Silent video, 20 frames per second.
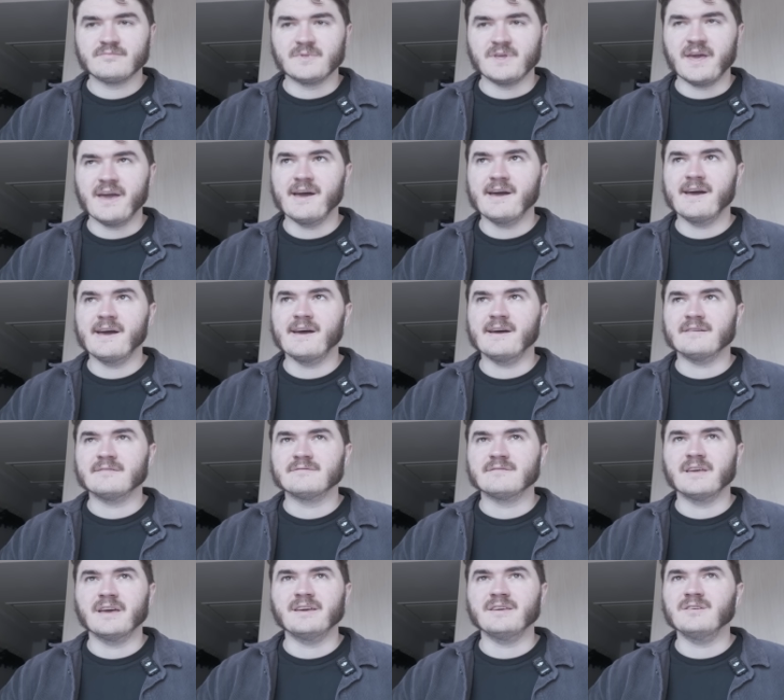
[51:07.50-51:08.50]
Yeah,
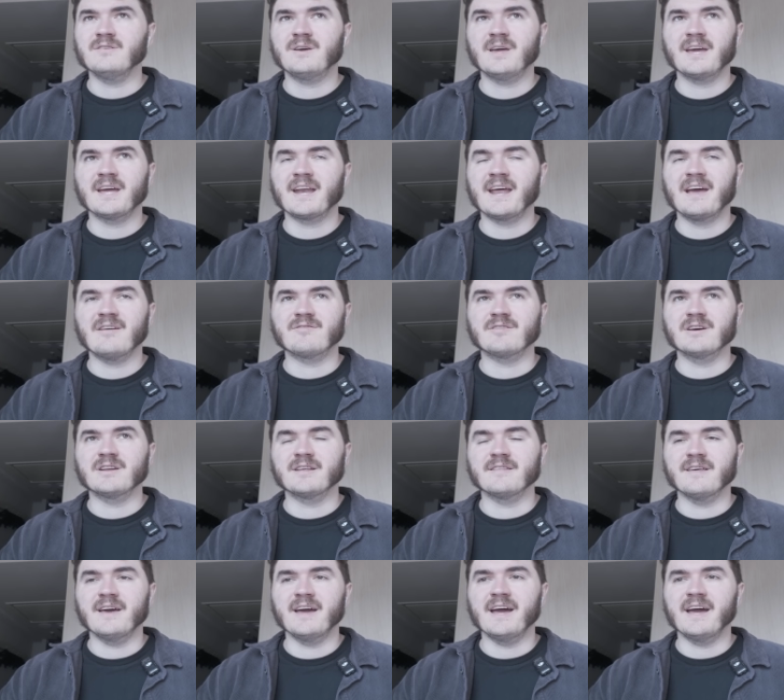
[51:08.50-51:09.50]
yeah. You can't have
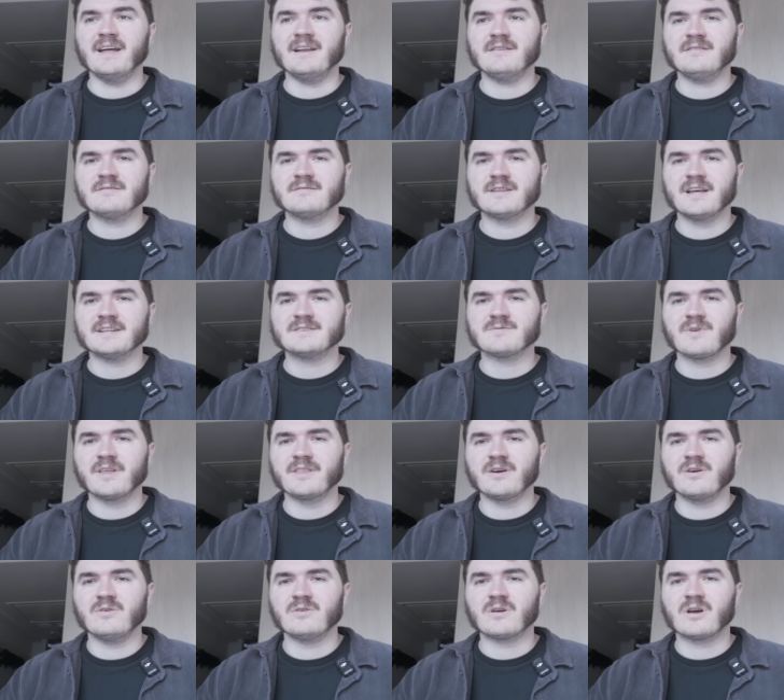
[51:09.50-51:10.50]
none of that. That's why
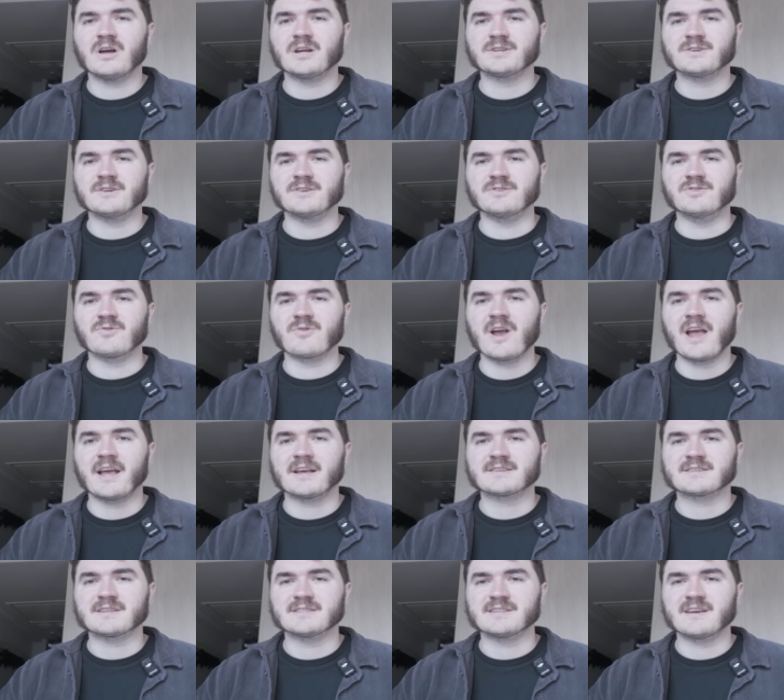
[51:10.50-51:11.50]
the whole country
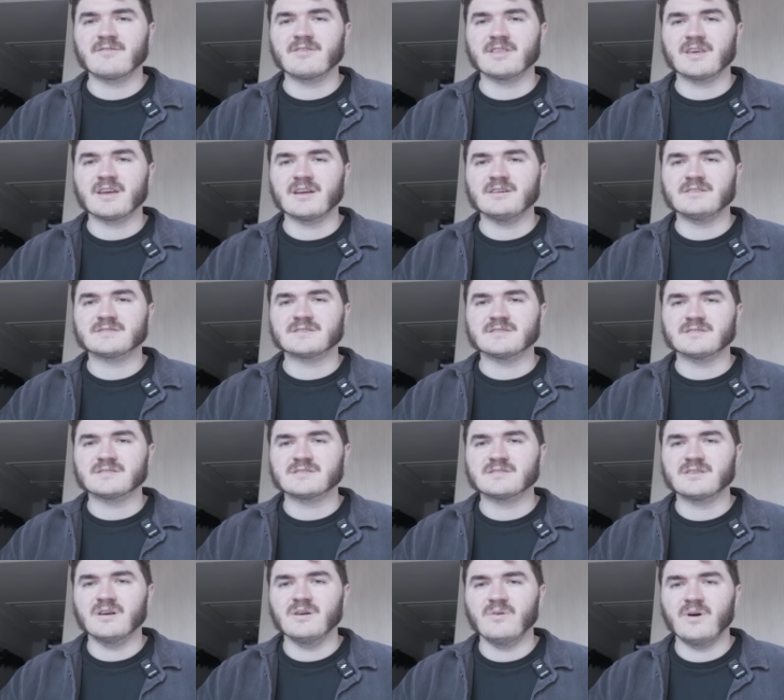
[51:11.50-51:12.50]
drinks because everything else is
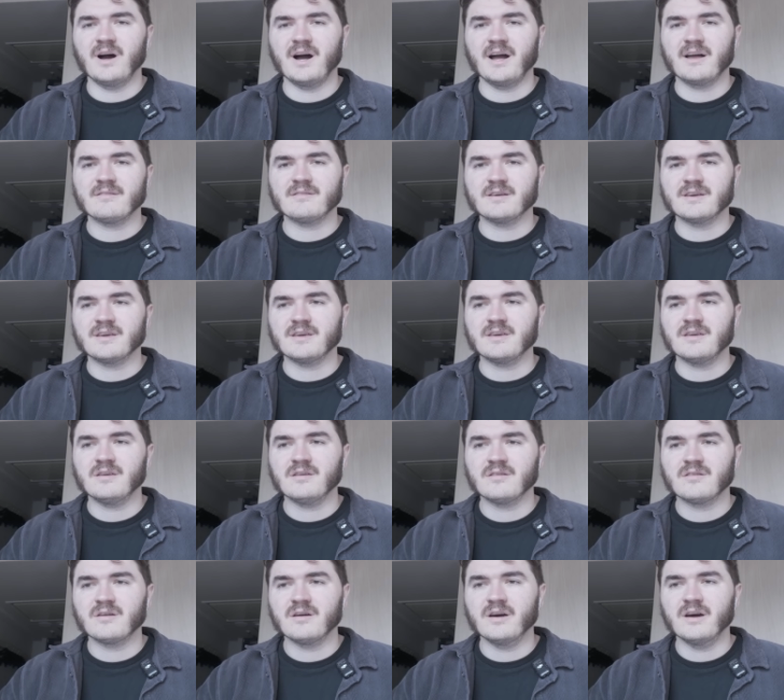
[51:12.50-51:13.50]
so
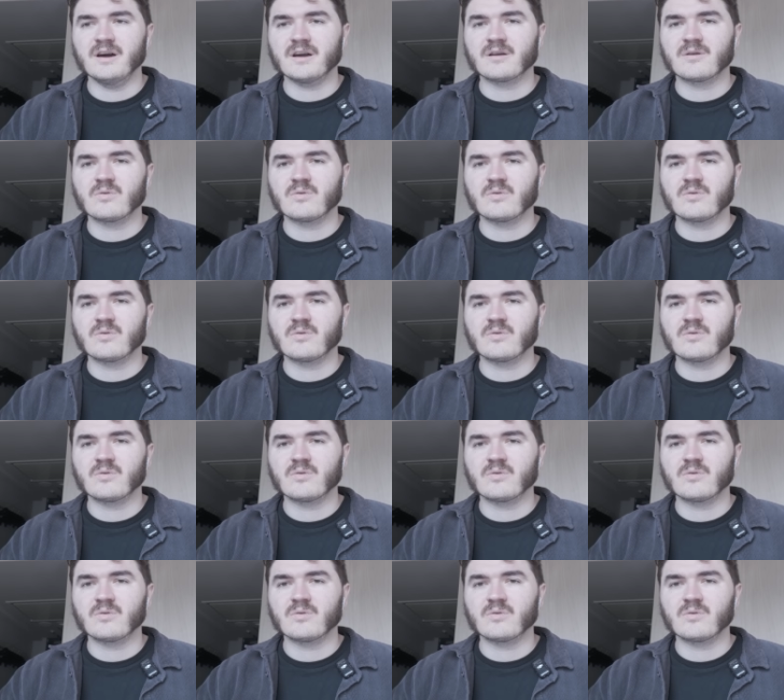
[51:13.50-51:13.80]
highly uh,